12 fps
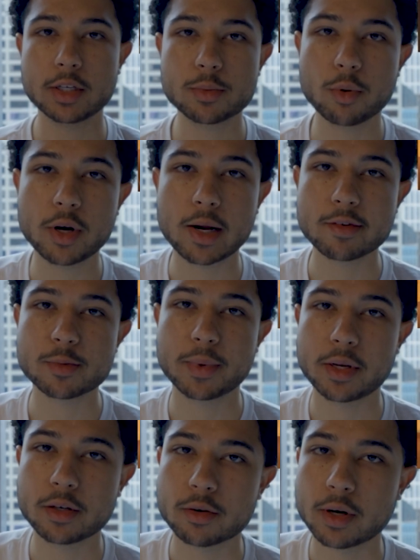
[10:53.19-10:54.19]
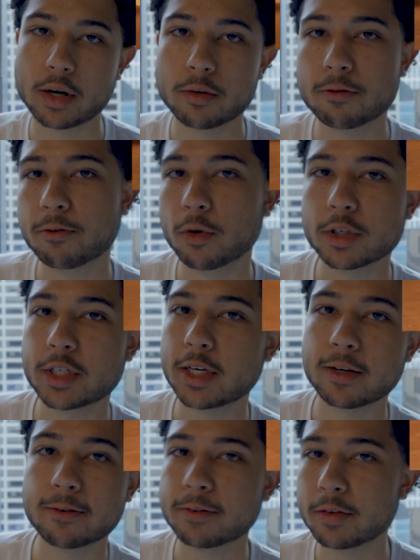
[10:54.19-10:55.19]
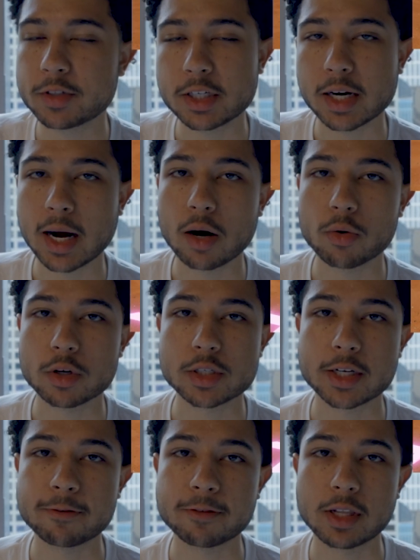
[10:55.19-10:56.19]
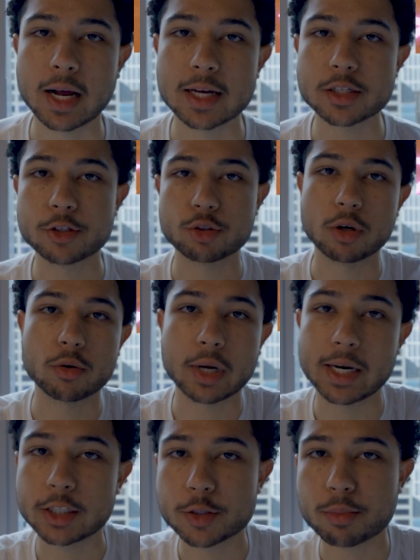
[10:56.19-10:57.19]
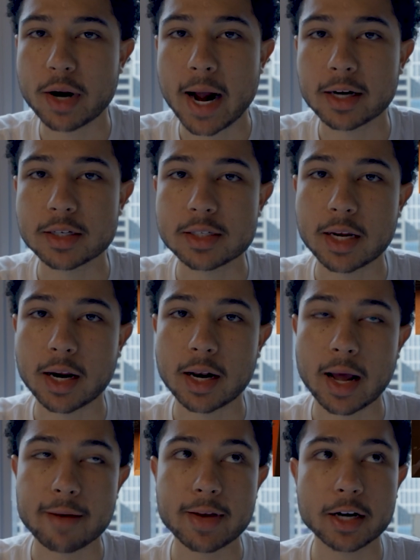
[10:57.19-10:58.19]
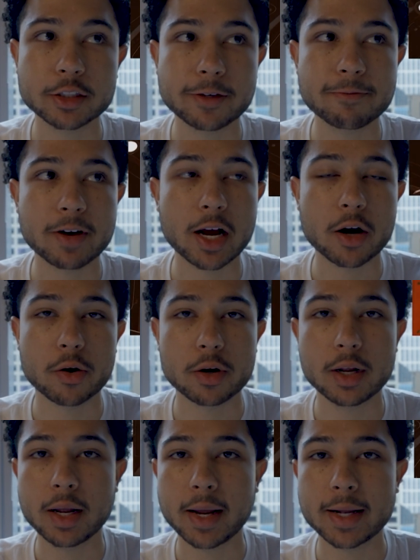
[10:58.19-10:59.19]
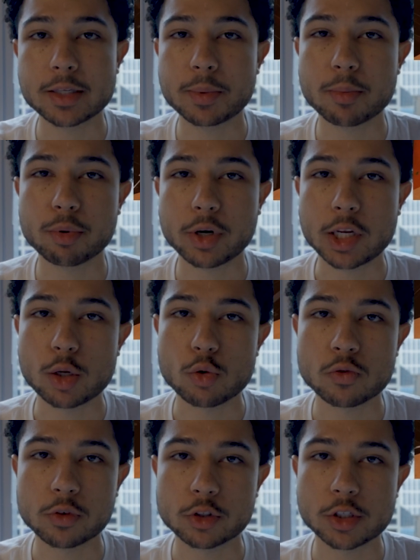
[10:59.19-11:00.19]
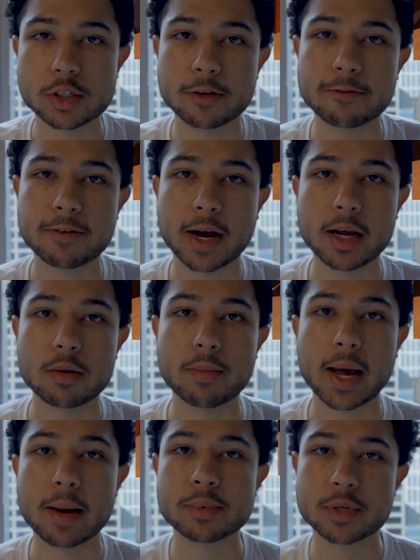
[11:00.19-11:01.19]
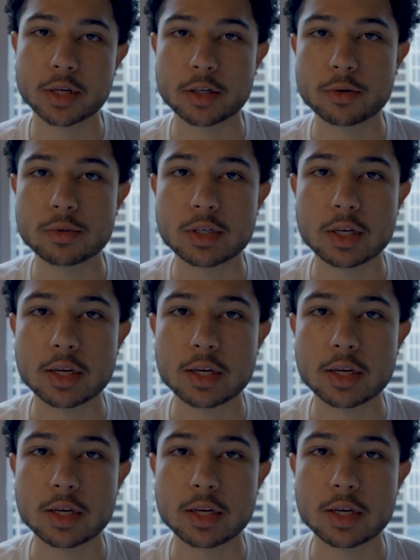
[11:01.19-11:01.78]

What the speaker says: point, I've spent around 15 hours in Velocidrone, kind of just practicing, and I've actually found it to be pretty useful just to find maps like you see